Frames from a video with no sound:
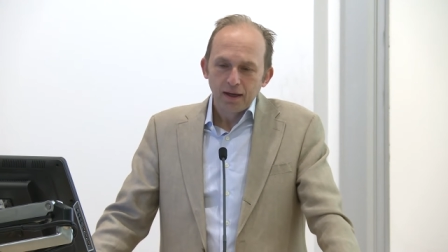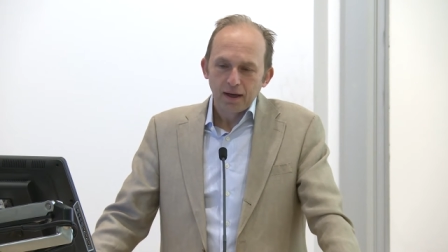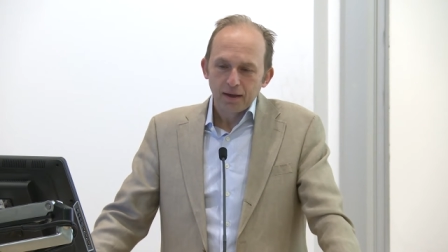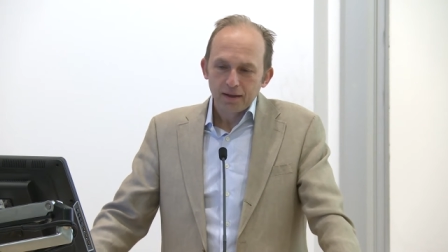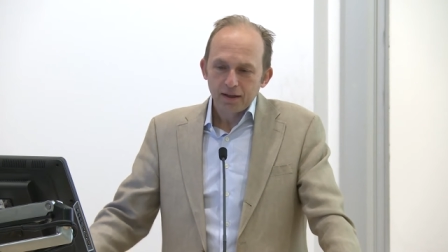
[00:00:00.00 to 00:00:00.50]

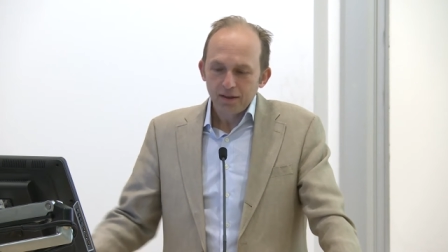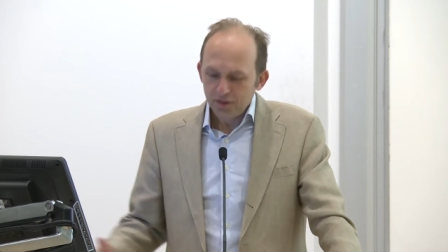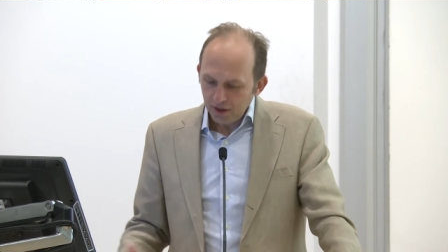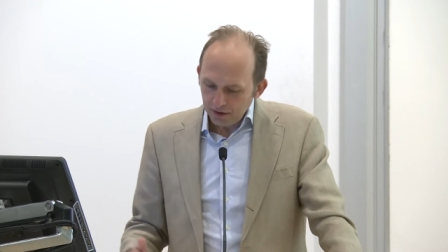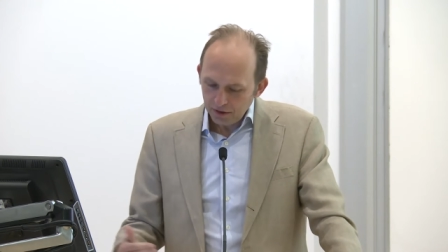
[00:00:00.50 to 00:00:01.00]
uh,
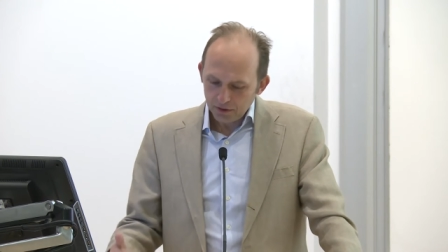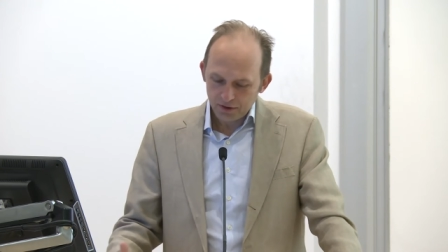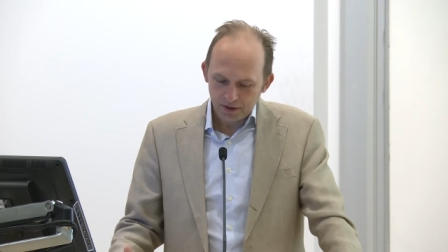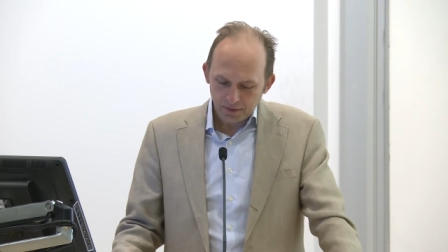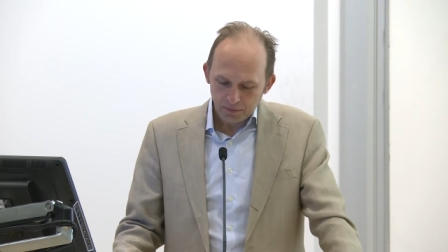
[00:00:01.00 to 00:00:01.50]
continued
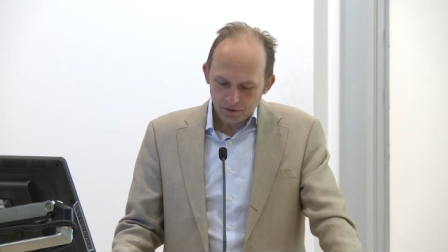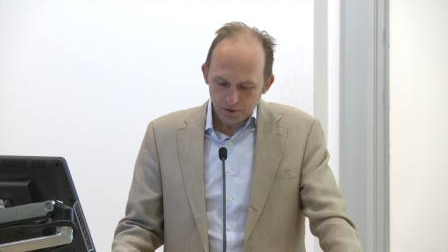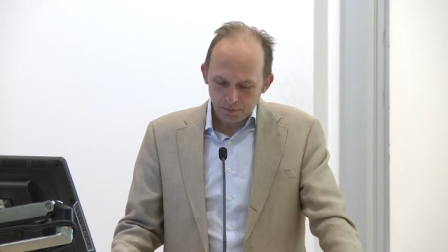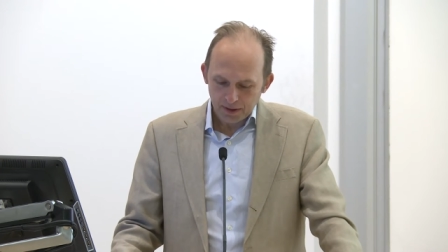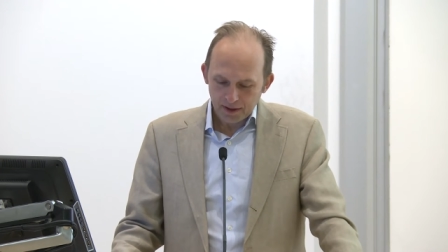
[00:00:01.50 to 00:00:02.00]
to, to
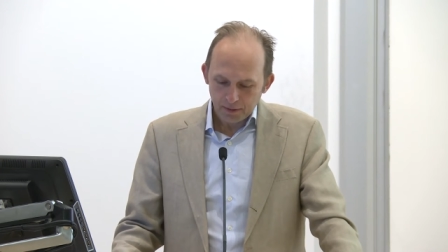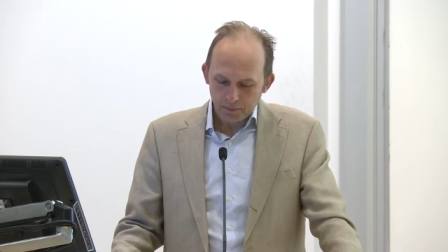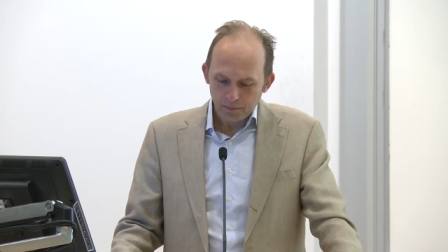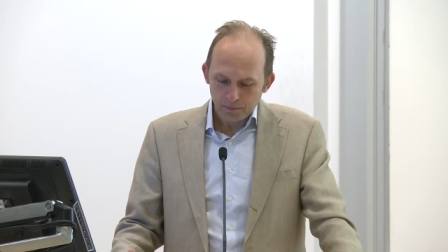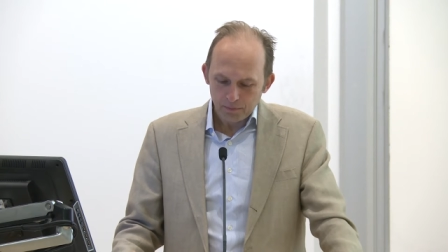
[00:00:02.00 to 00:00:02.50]

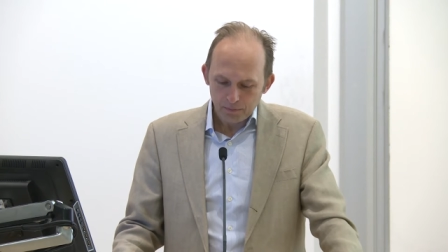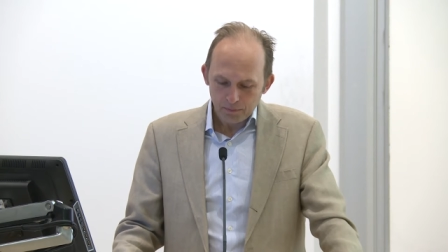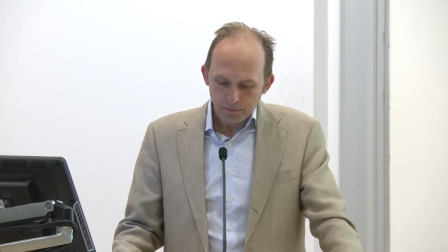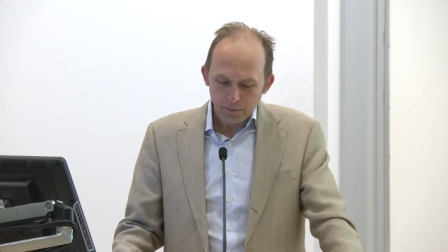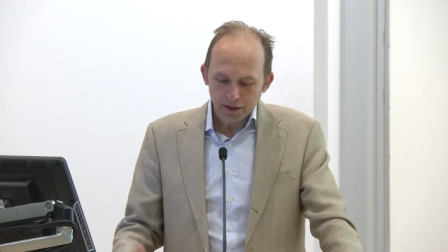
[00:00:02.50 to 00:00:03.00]
become
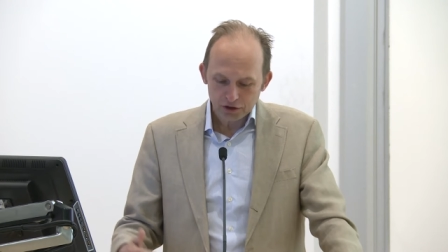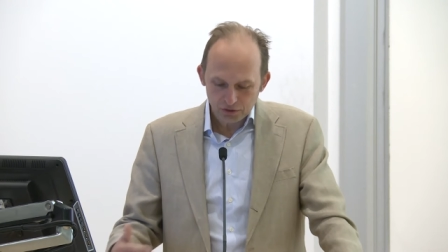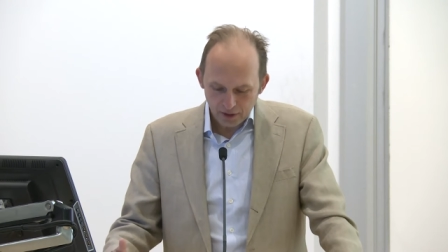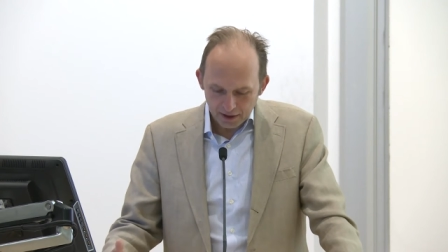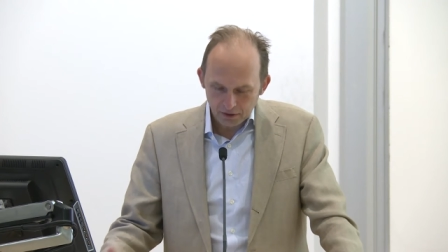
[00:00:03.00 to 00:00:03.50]
much
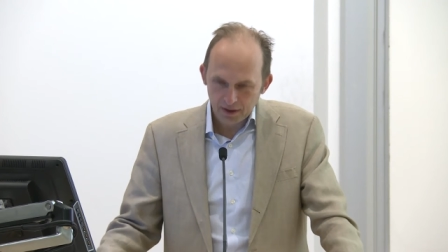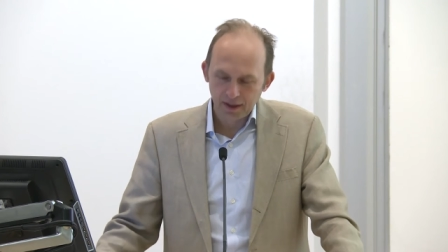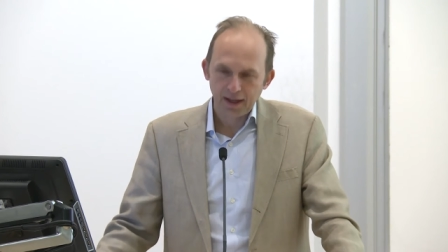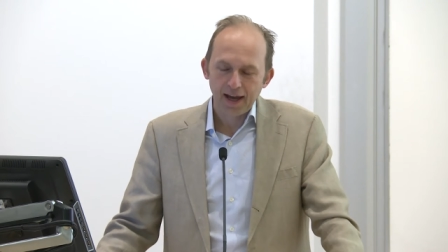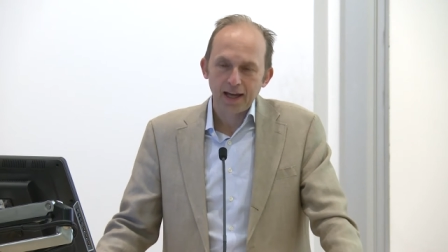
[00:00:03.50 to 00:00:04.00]
greater than
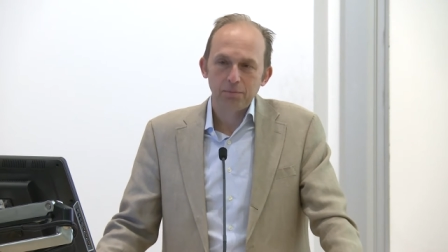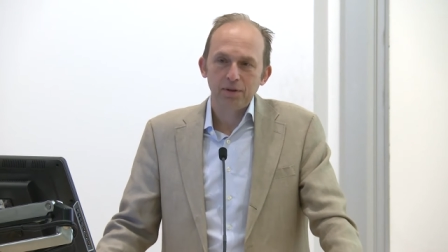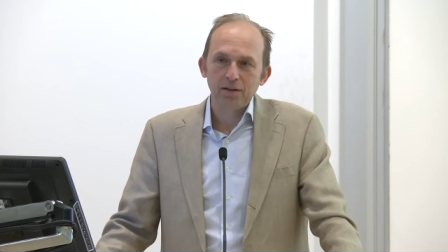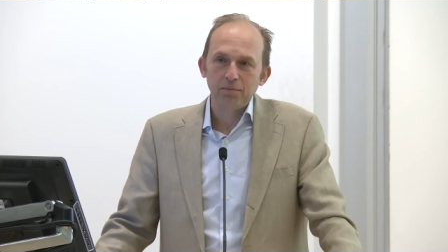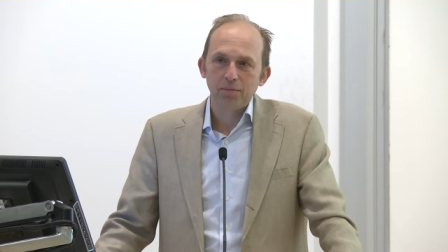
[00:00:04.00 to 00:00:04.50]
it had
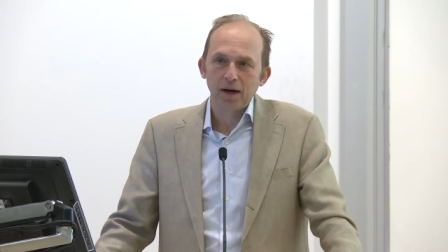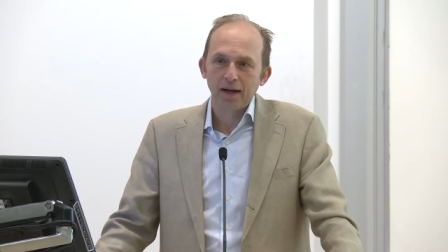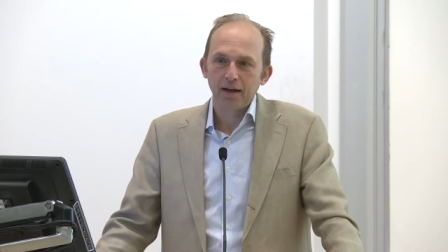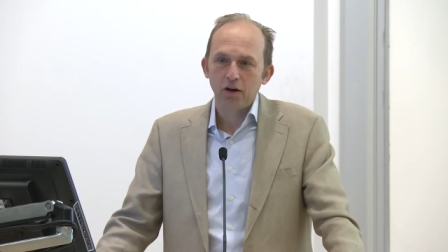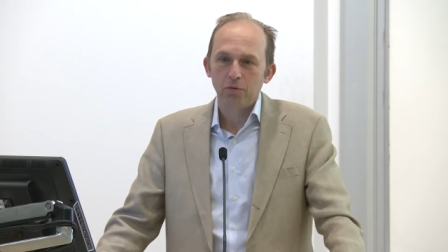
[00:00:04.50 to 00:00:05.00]
been
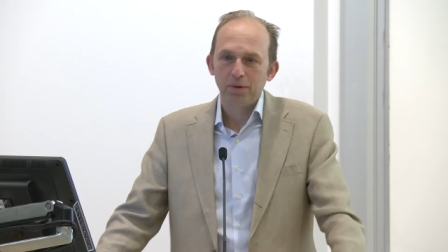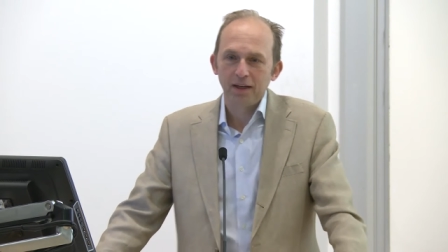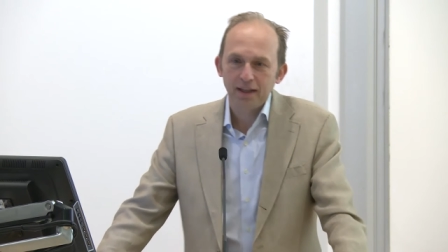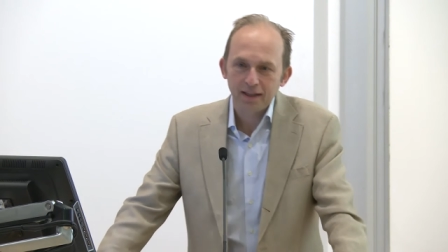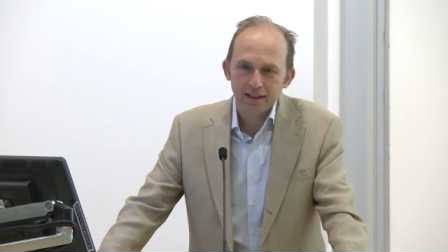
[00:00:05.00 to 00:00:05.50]
by
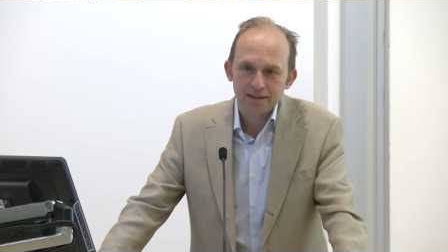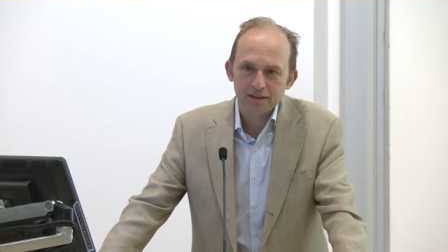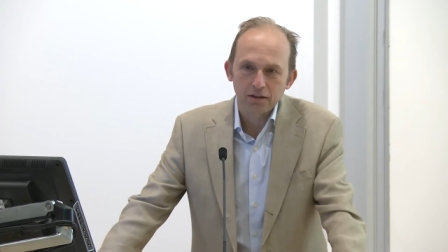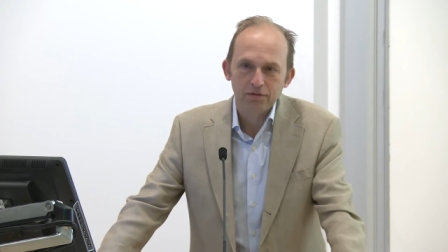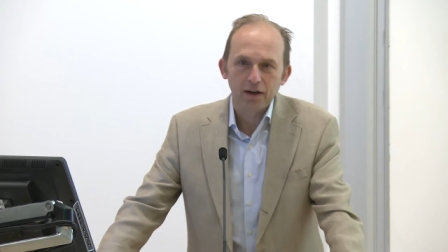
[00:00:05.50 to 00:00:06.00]
opening
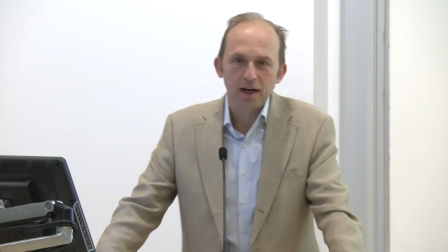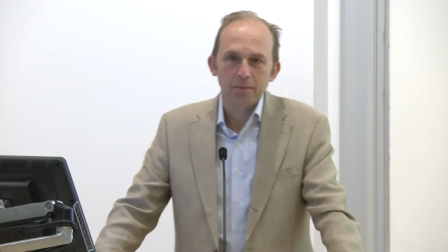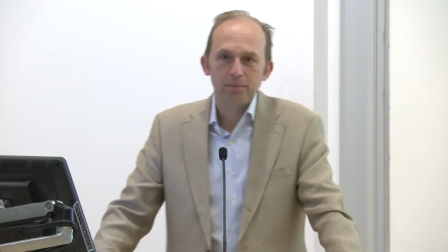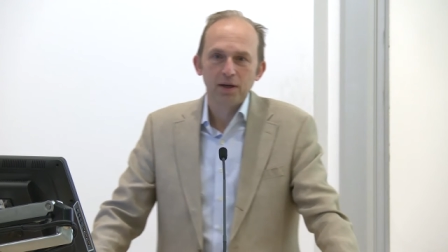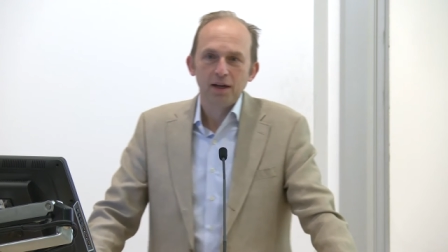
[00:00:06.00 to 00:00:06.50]
itself
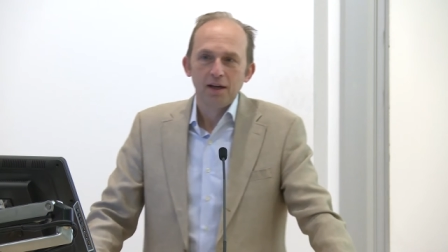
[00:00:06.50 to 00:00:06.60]
up